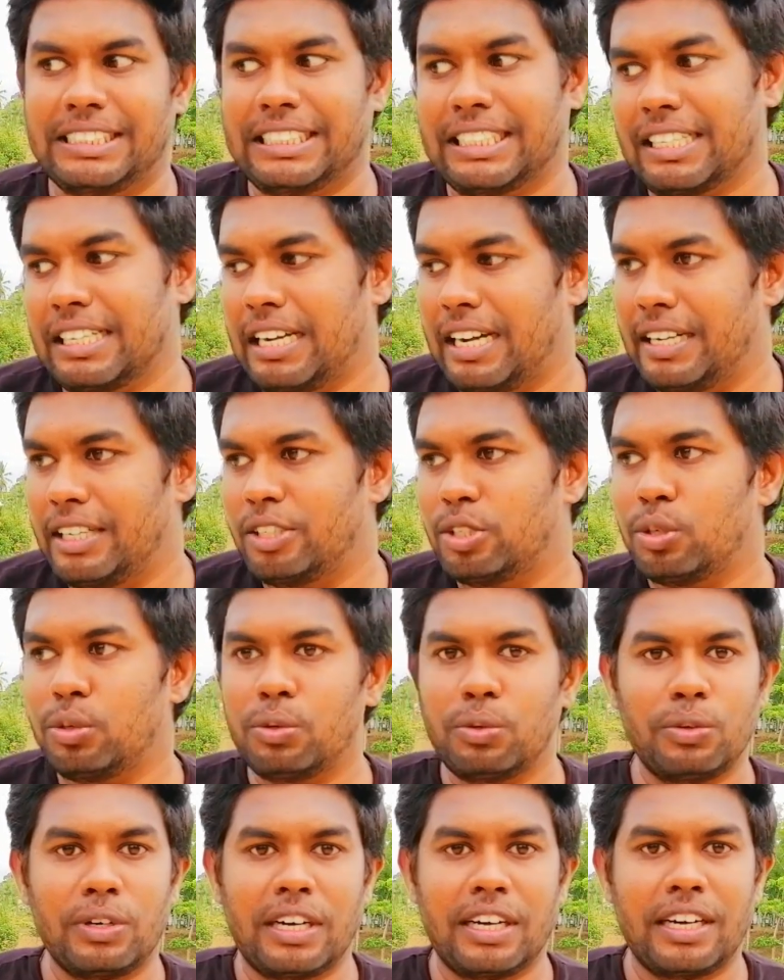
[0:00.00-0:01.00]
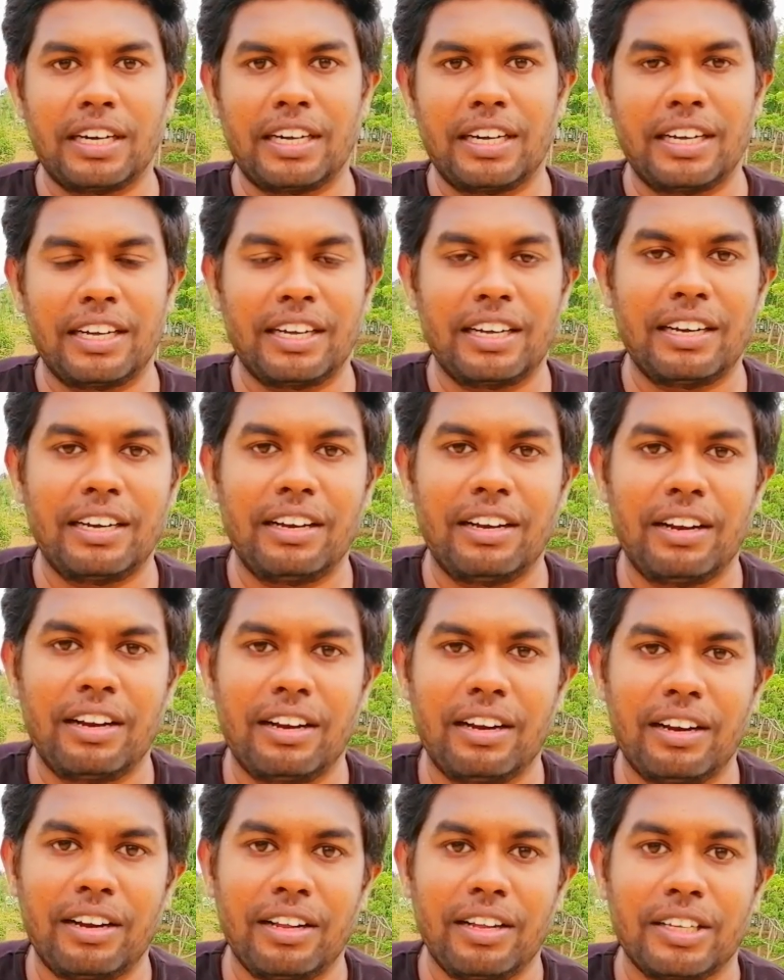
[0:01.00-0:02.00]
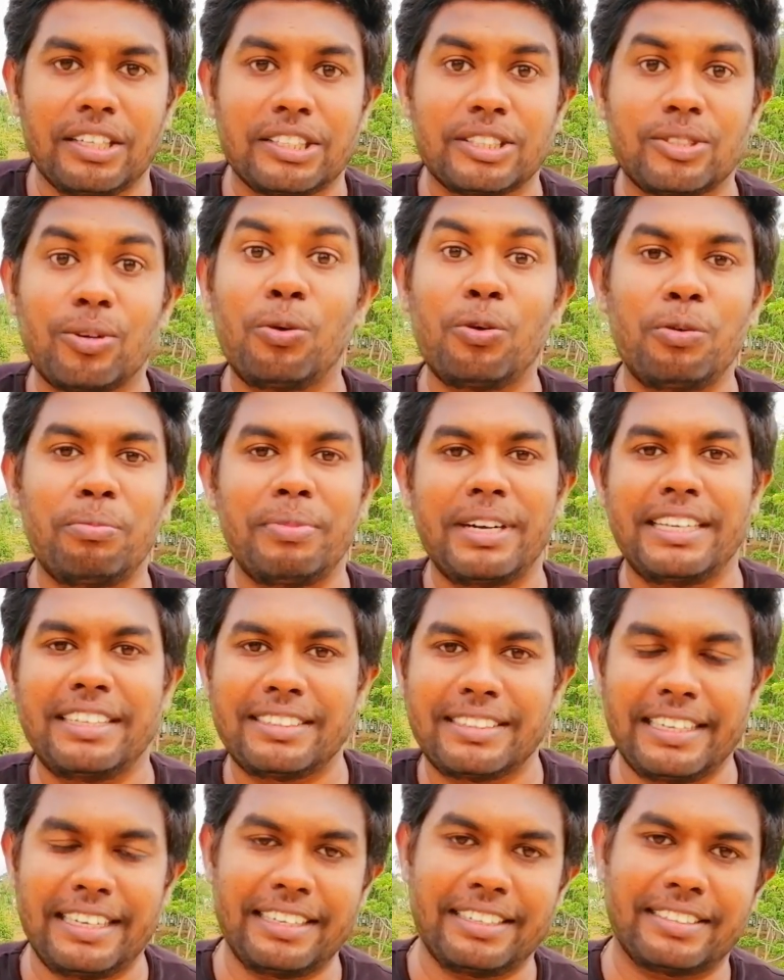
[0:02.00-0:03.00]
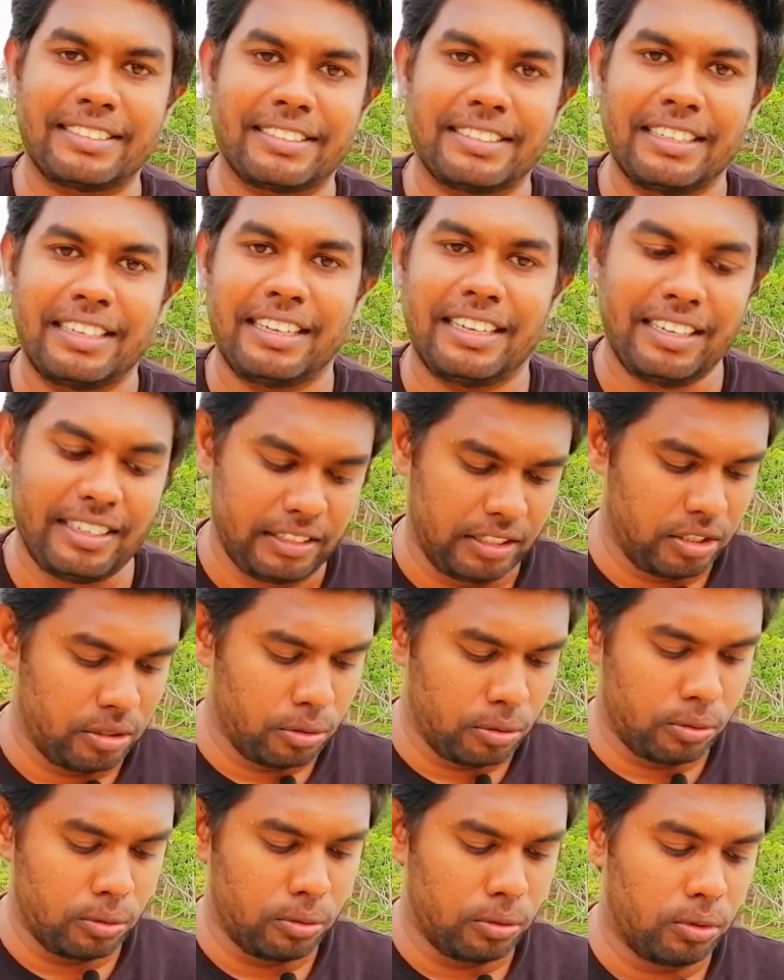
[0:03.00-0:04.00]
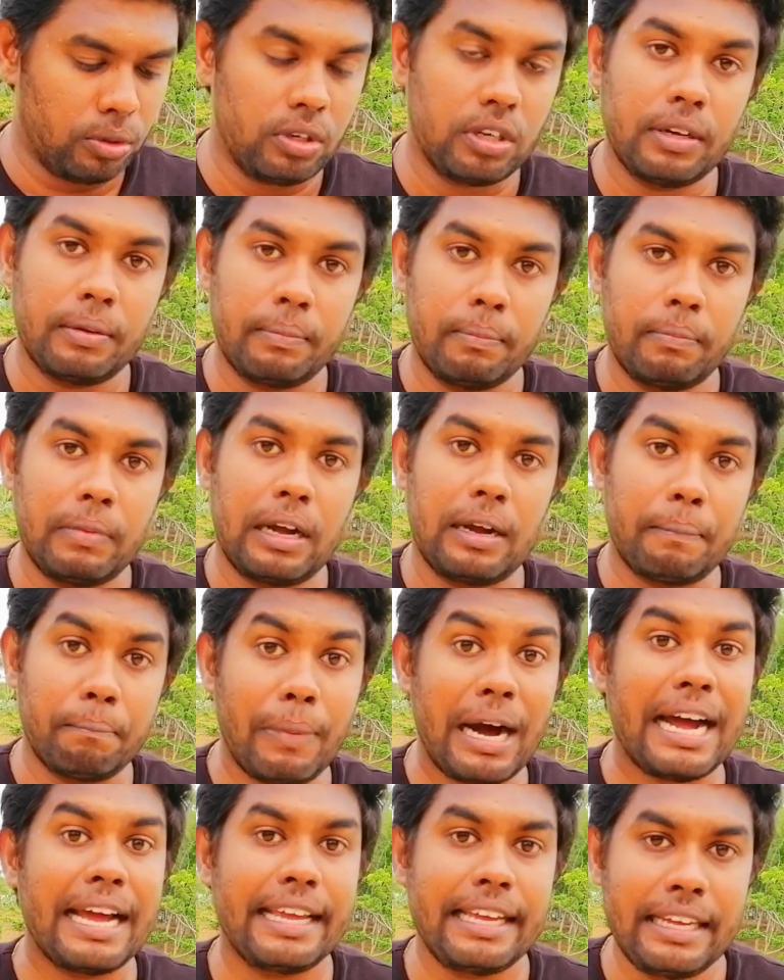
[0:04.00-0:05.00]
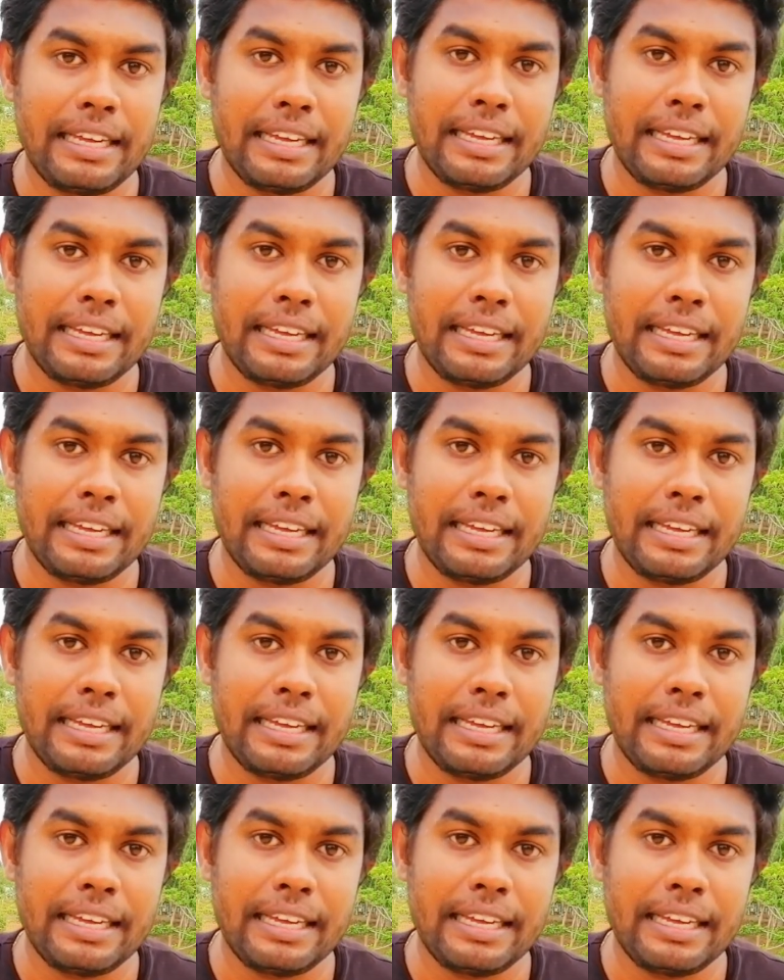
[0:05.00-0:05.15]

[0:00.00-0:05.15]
I do so many things. You buy,